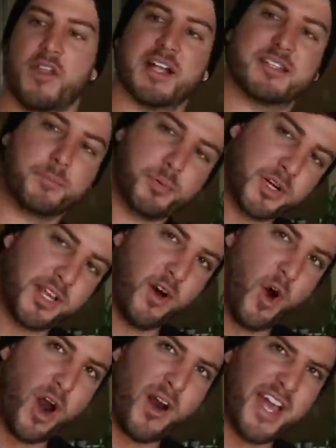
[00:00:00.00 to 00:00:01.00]
Oh, that's a pretty
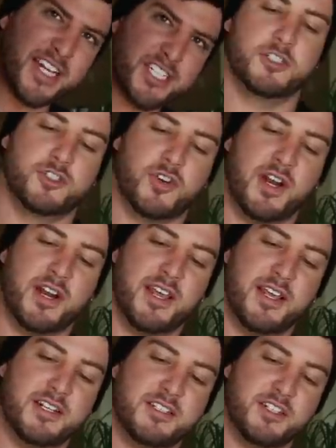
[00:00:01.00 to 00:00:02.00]
orange. Drain it
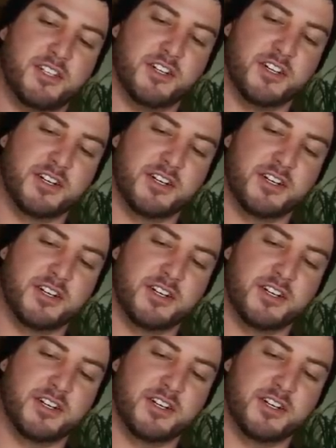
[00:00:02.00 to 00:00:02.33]
into your